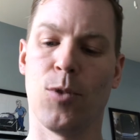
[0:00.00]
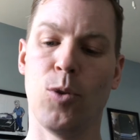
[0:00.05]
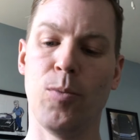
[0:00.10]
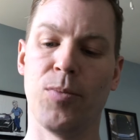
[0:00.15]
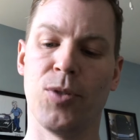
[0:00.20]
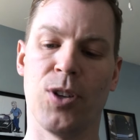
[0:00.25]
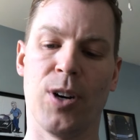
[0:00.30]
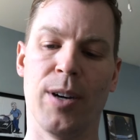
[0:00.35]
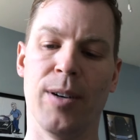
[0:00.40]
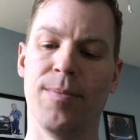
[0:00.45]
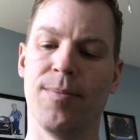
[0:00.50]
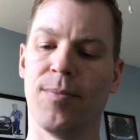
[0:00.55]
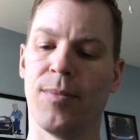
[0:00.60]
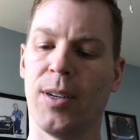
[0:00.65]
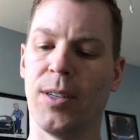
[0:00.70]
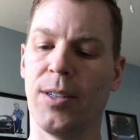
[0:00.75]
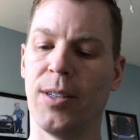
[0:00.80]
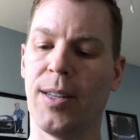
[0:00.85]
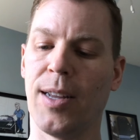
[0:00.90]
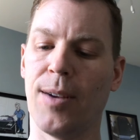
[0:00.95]
sorry, I
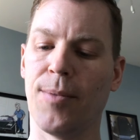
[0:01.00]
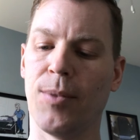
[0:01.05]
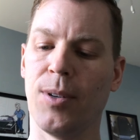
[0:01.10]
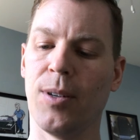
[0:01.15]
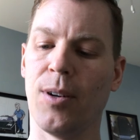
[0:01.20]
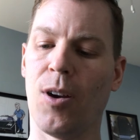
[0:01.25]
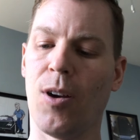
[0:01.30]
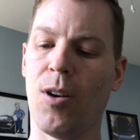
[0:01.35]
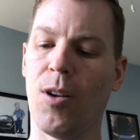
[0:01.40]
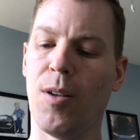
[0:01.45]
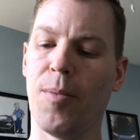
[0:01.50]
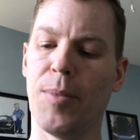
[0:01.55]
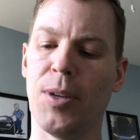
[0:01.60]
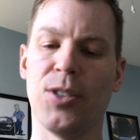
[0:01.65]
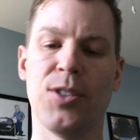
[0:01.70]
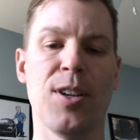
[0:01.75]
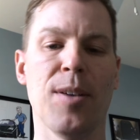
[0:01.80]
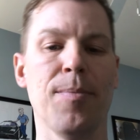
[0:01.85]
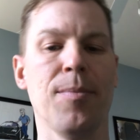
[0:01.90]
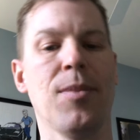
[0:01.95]
did that one all
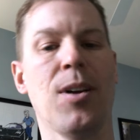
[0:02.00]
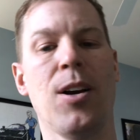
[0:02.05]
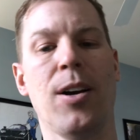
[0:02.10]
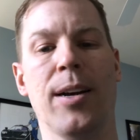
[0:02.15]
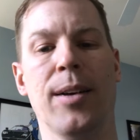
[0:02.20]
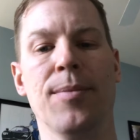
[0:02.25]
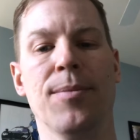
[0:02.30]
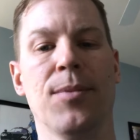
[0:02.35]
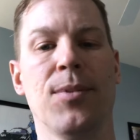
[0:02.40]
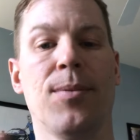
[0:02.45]
messed up. All right.